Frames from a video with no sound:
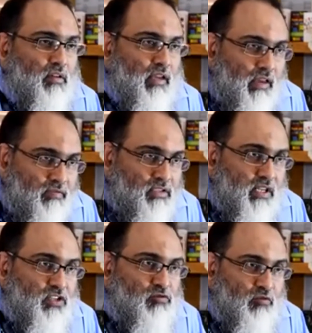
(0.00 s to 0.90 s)
The F
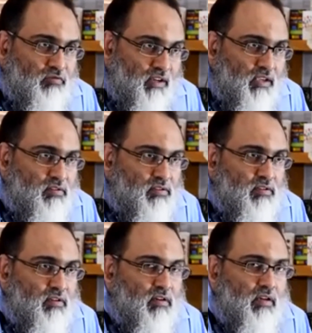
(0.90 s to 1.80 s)
stands for
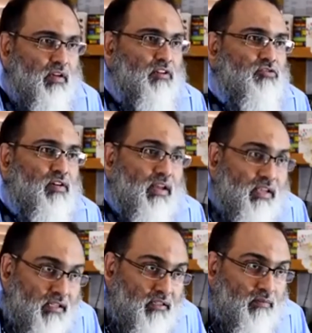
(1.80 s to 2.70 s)
face, and try
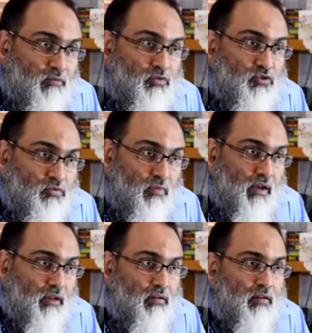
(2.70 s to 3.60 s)
and get them to
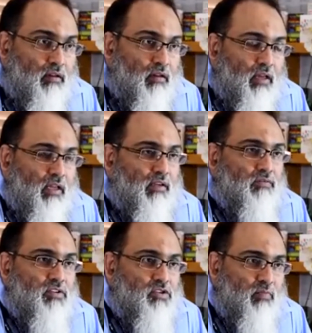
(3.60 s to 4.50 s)
smile. And
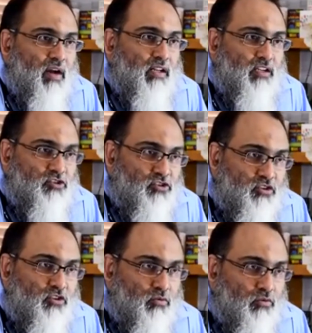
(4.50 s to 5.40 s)
if the smile is
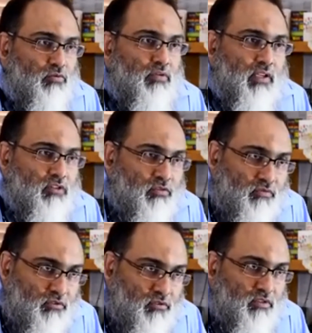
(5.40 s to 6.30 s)
skew, that's
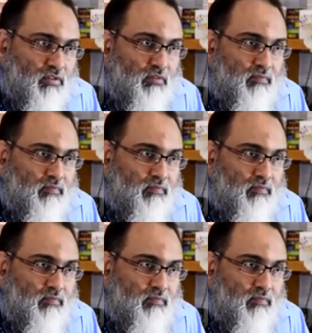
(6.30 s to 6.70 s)
of concern.